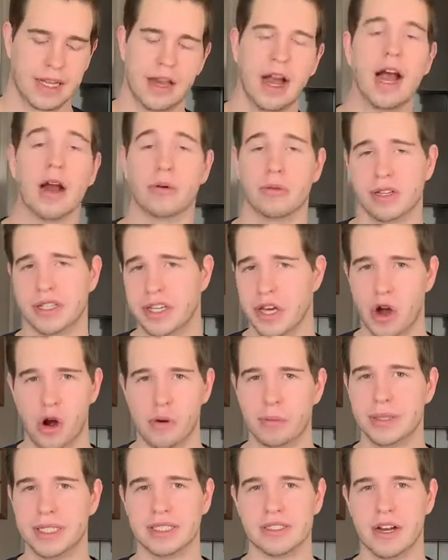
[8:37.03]
I really
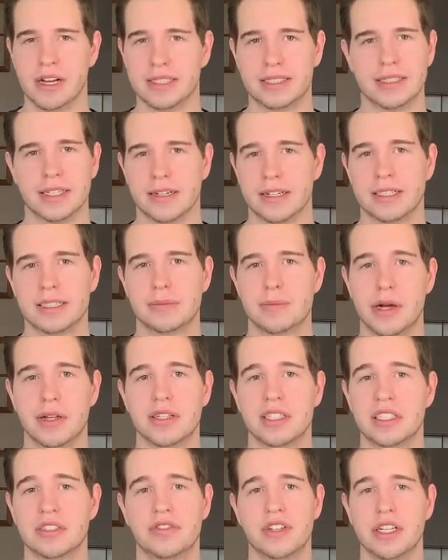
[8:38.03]
hope he's not serious about
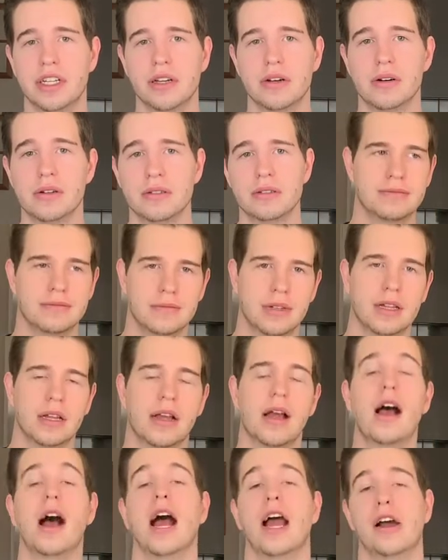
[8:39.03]
this video.
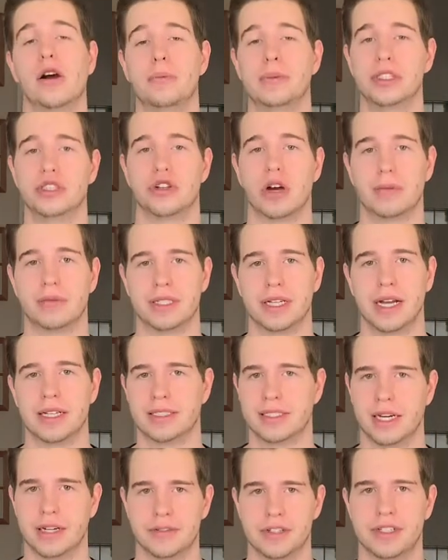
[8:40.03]
I hope he's
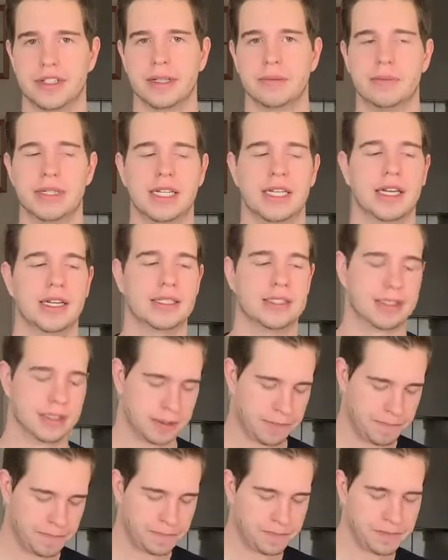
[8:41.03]
dramatizing everything because
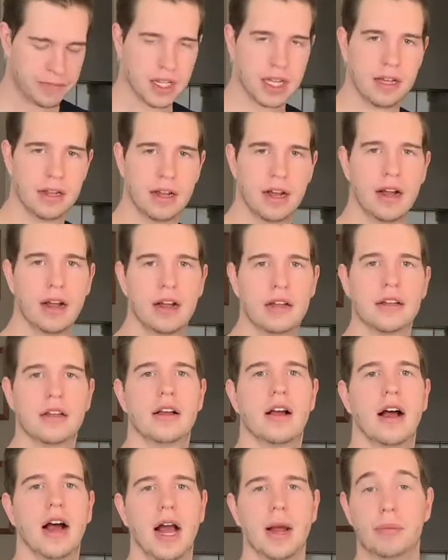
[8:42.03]

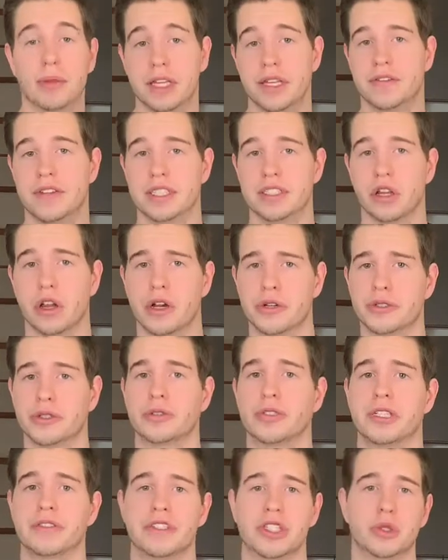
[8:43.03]
I believe he's a logical
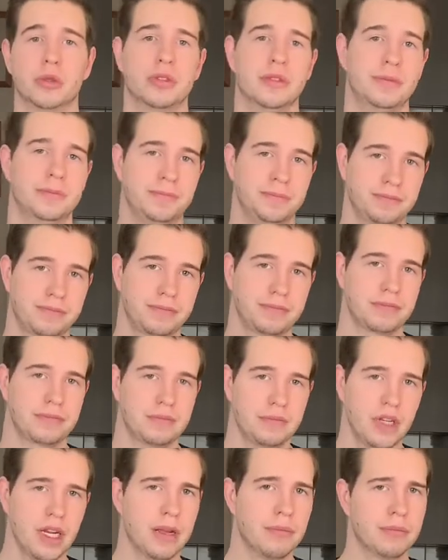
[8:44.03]
individual,
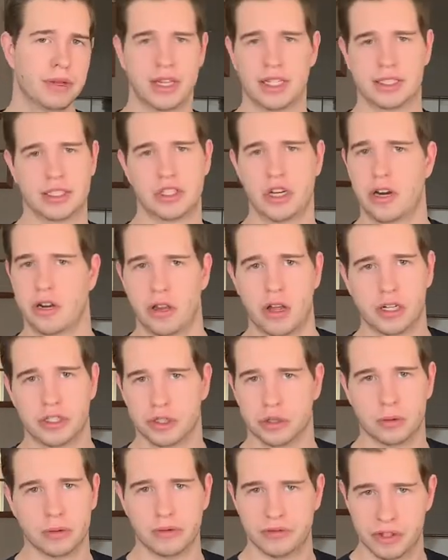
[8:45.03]
but this is not a
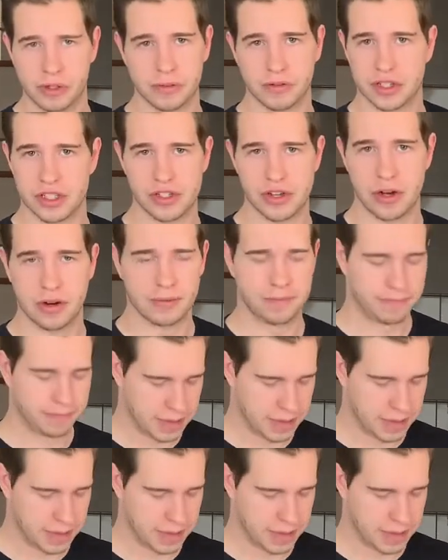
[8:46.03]
logical review of the song.